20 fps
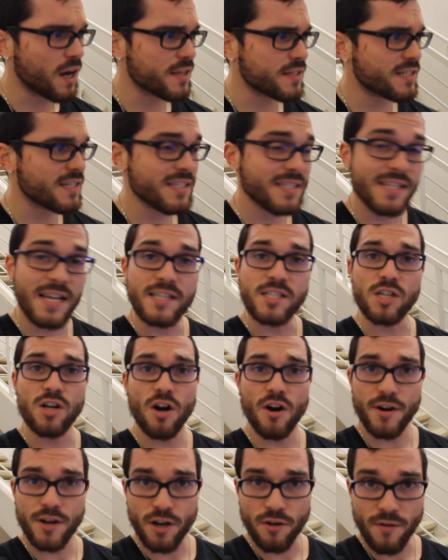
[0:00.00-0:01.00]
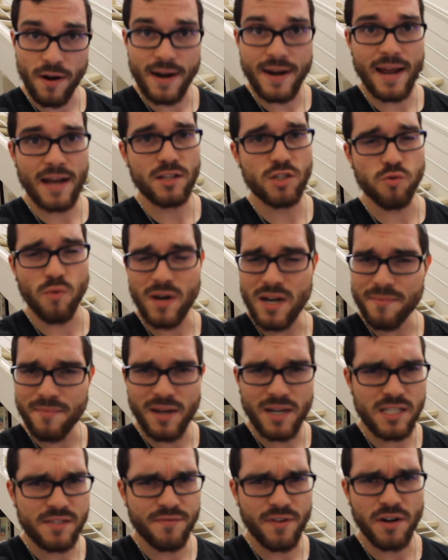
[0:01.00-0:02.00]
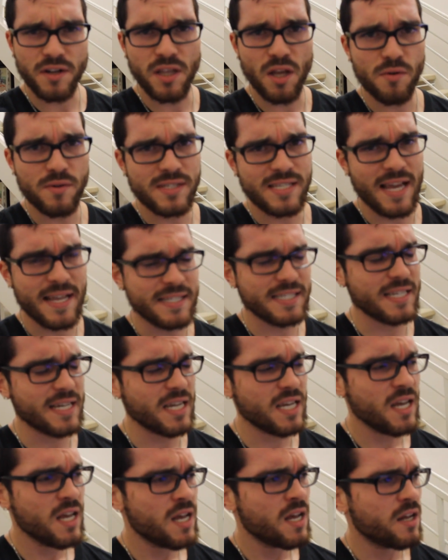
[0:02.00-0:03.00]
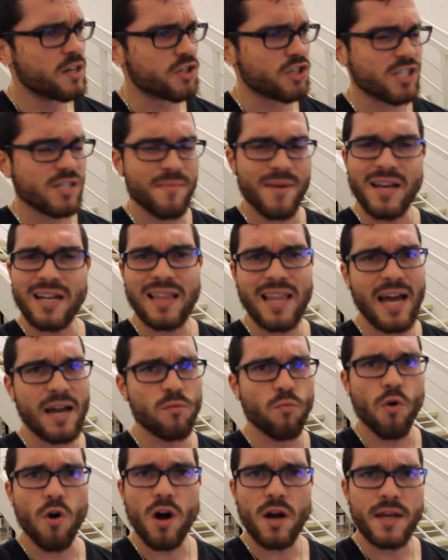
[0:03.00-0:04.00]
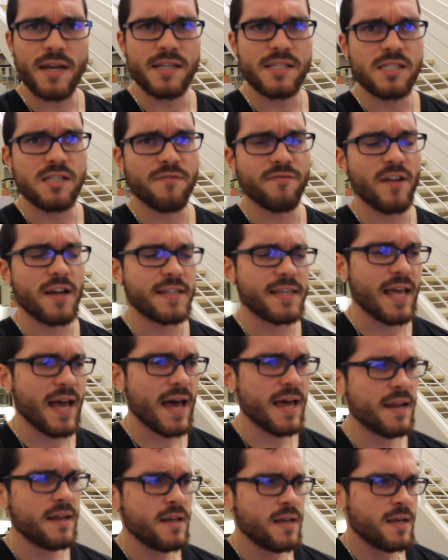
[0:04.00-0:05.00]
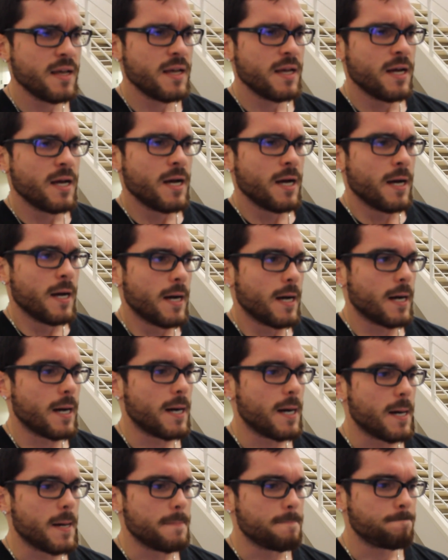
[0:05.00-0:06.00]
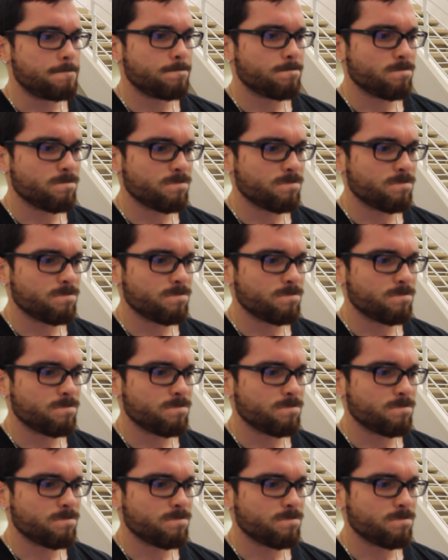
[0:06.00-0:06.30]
6 days of cardio right now, 20 minutes, very low intensity, just some incline walking, stuff like that. And